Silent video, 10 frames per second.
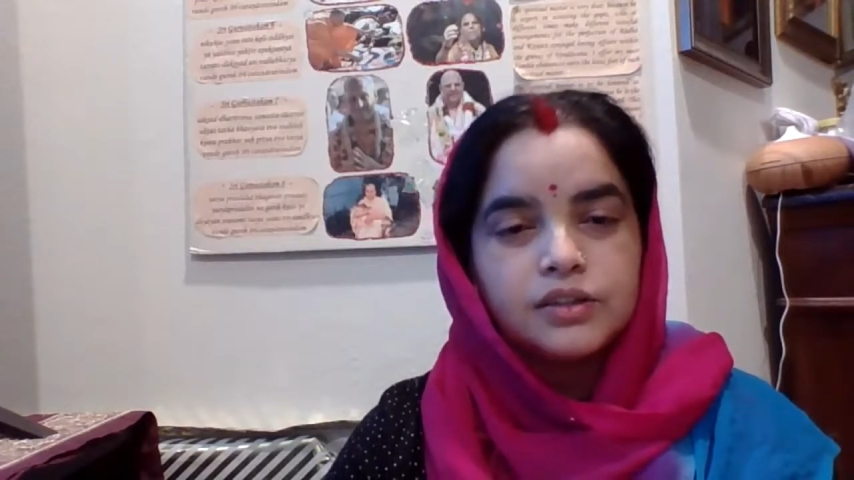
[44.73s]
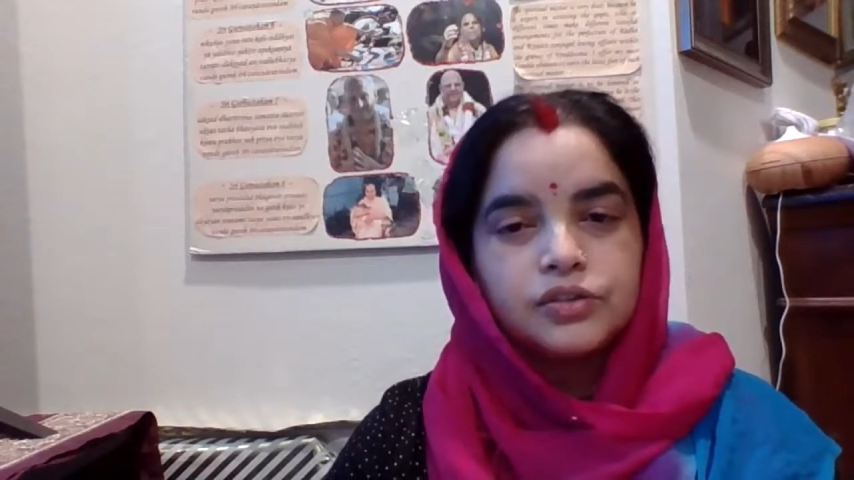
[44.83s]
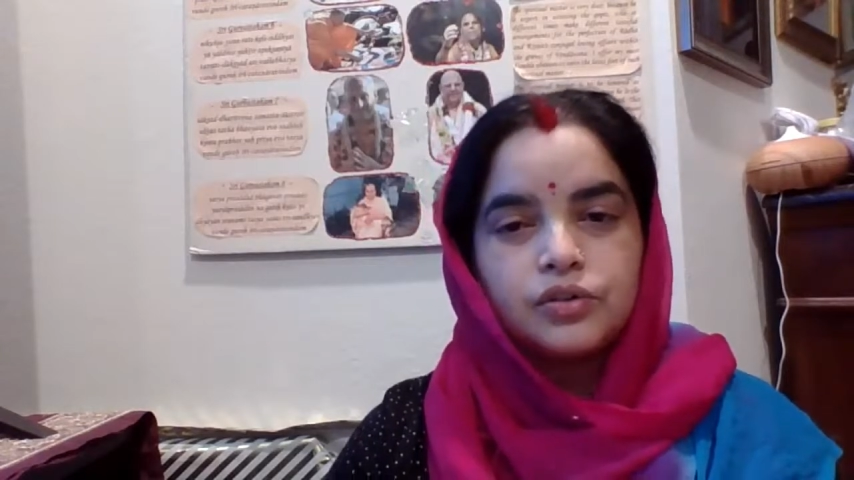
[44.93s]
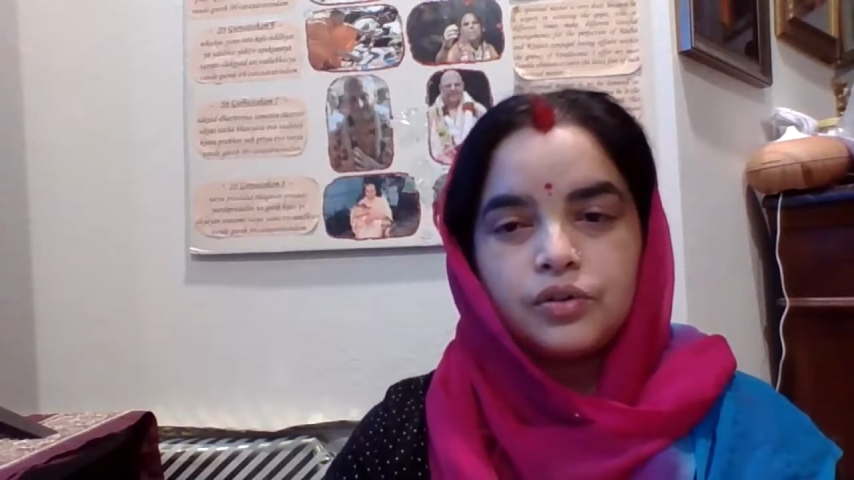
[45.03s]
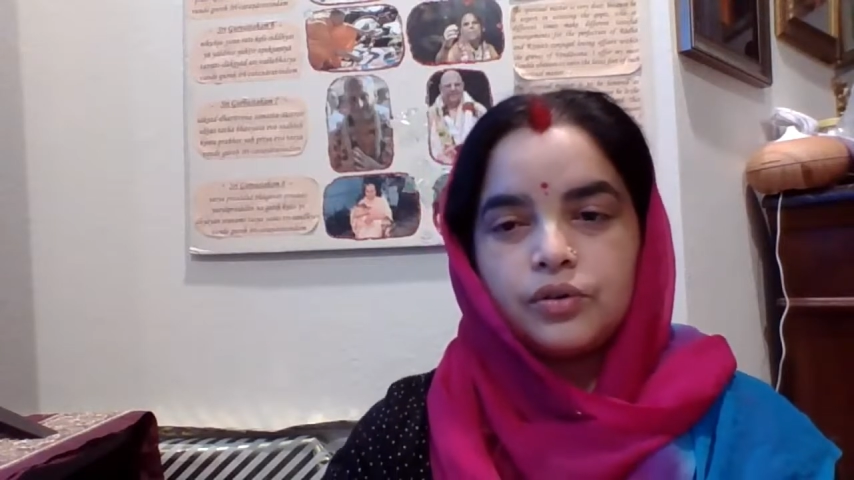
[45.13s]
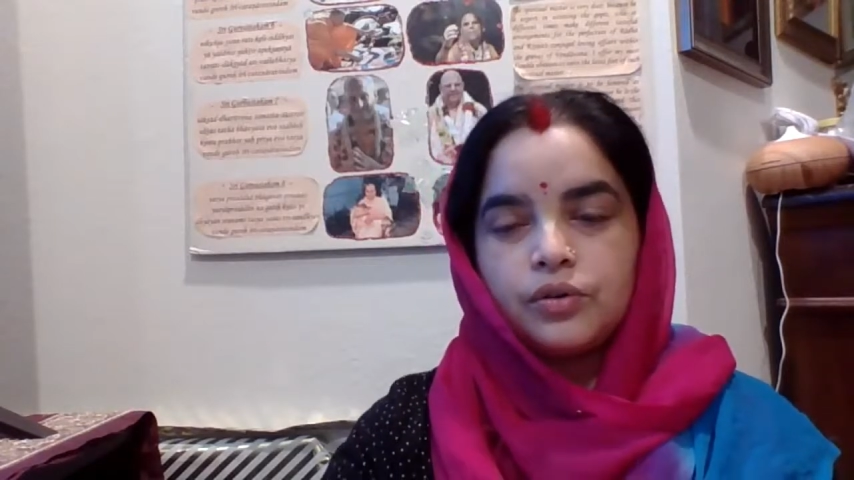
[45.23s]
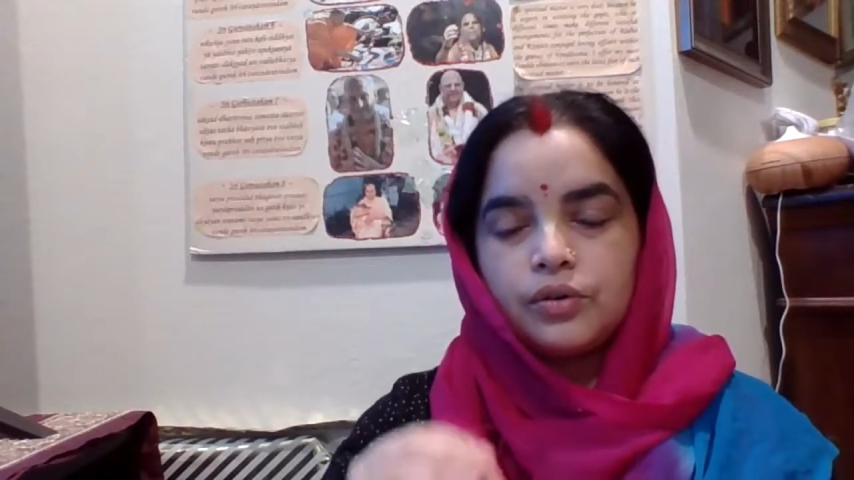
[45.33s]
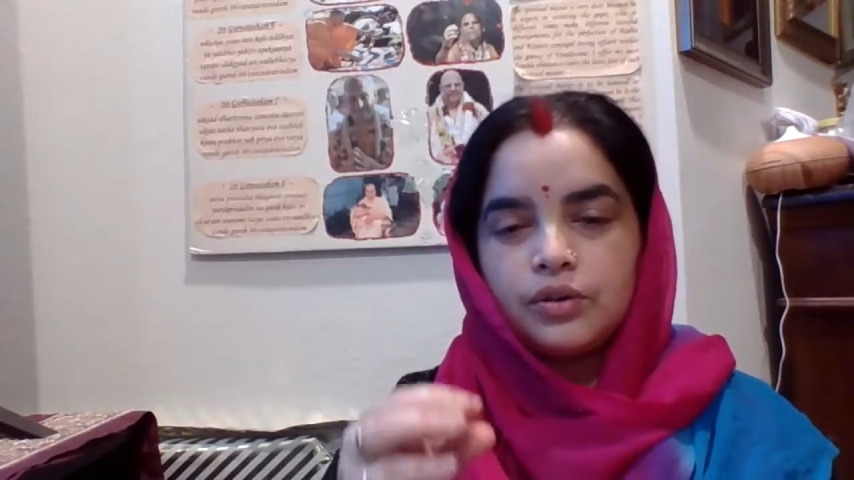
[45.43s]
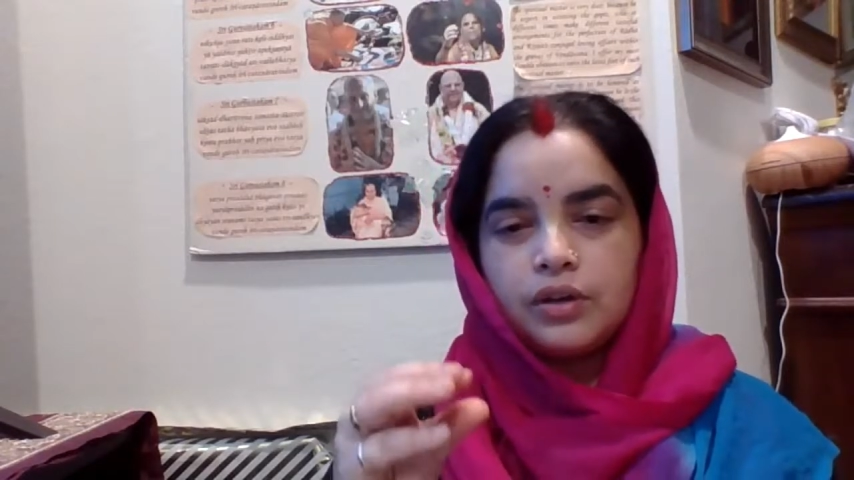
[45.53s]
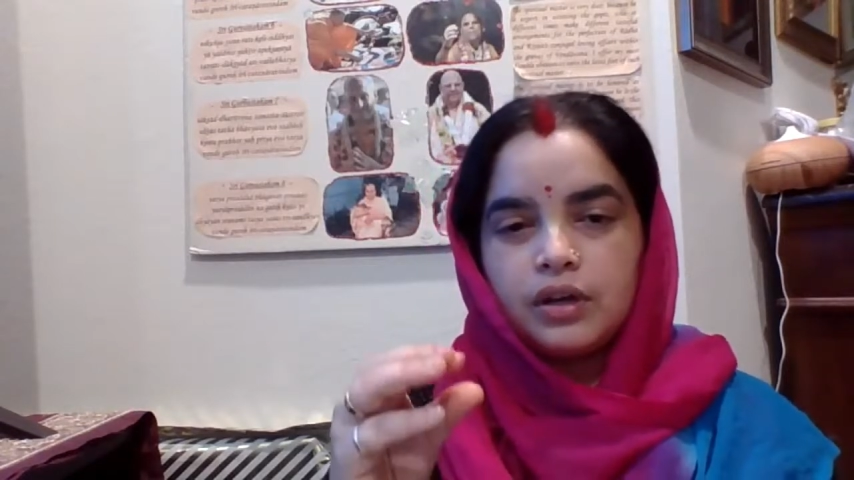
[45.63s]

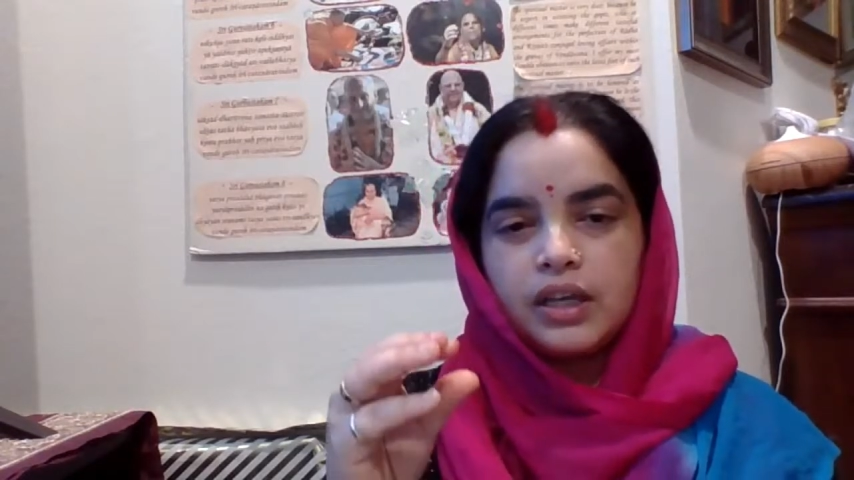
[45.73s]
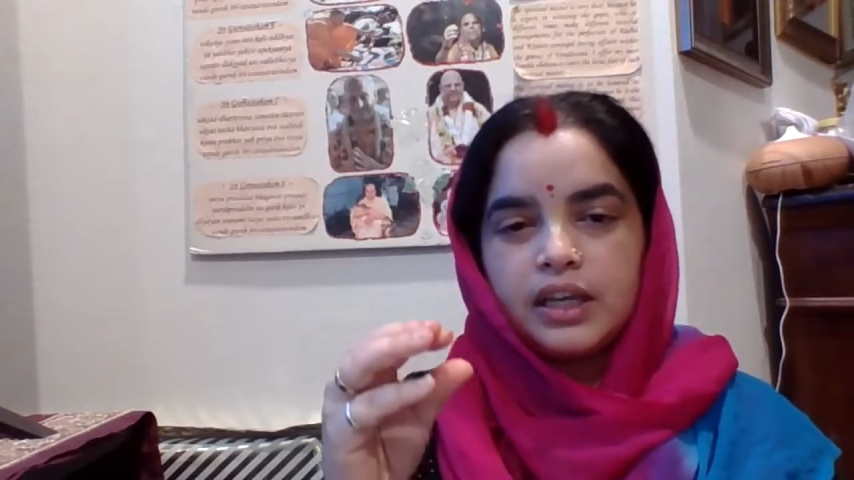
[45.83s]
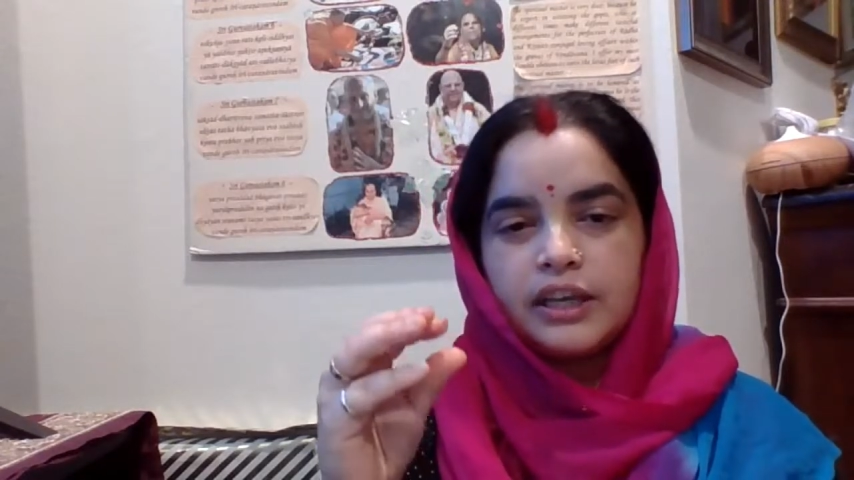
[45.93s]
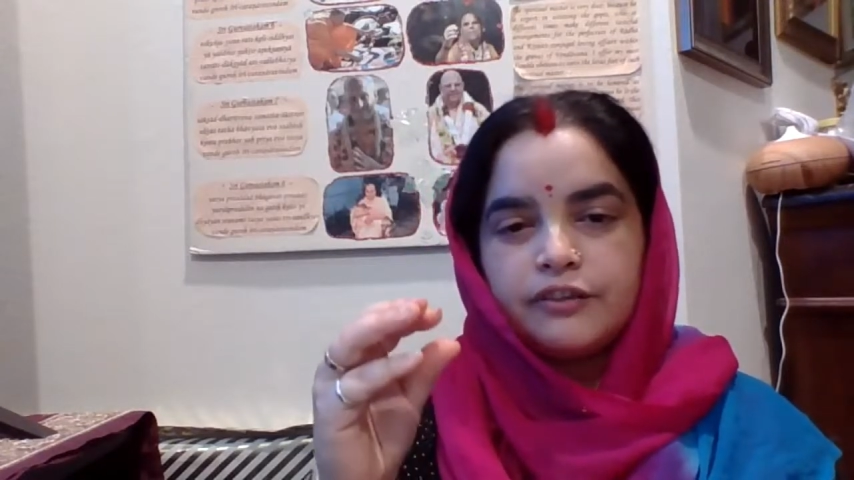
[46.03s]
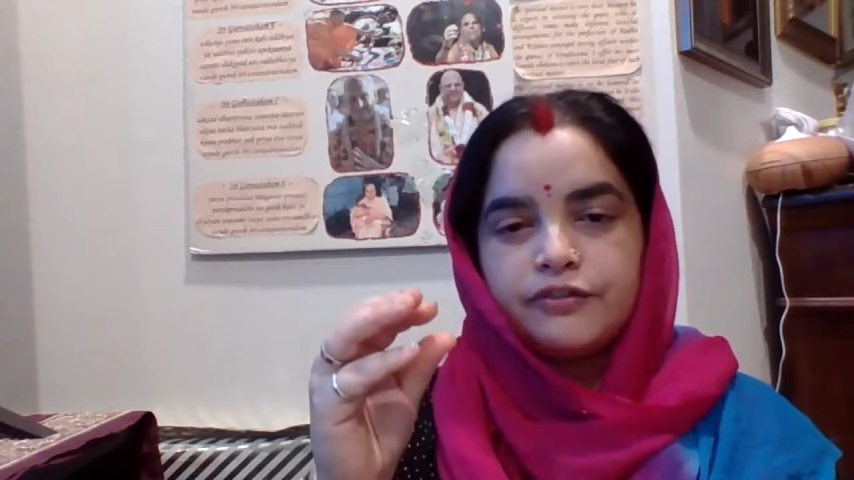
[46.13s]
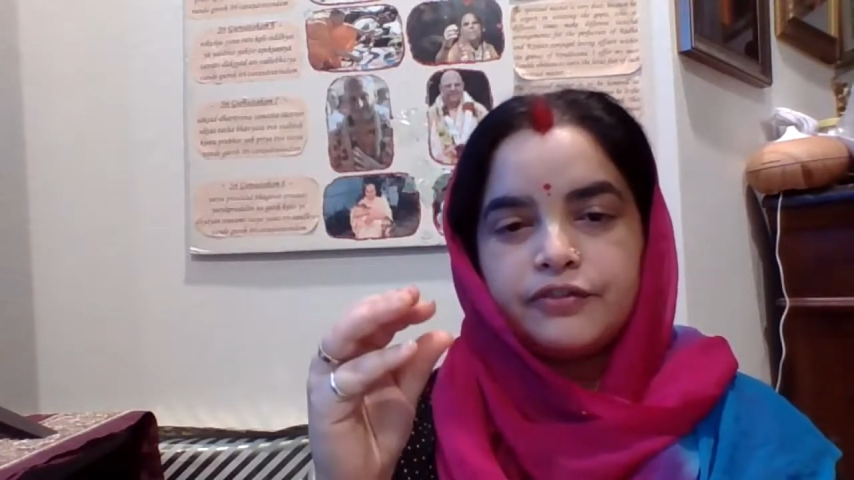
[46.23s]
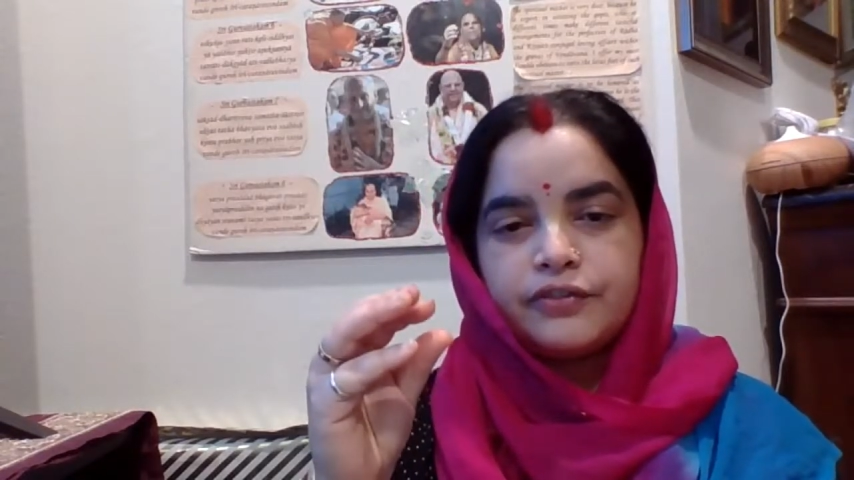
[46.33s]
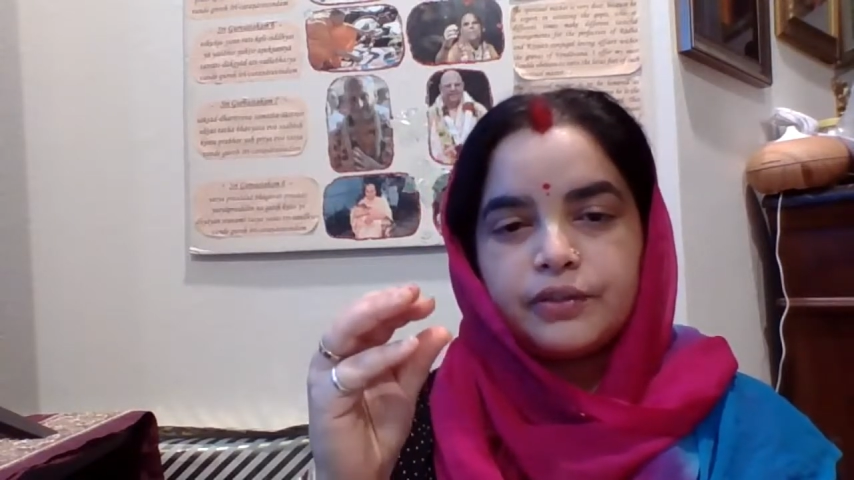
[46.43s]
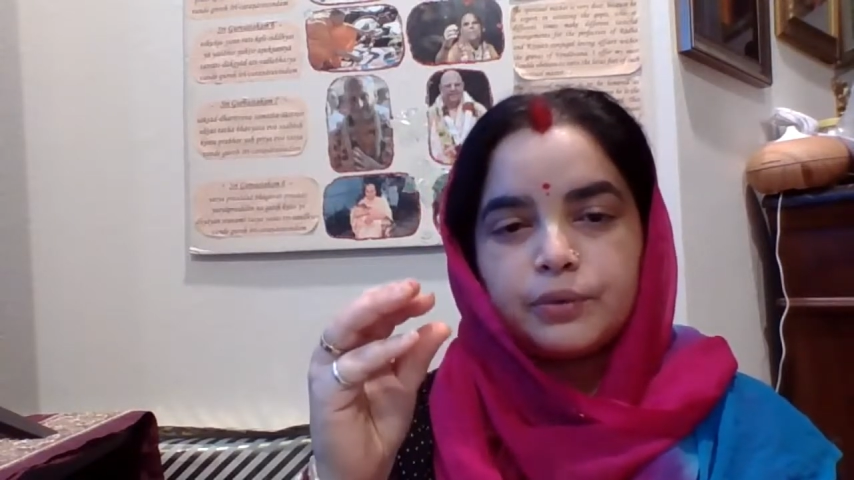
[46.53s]
So if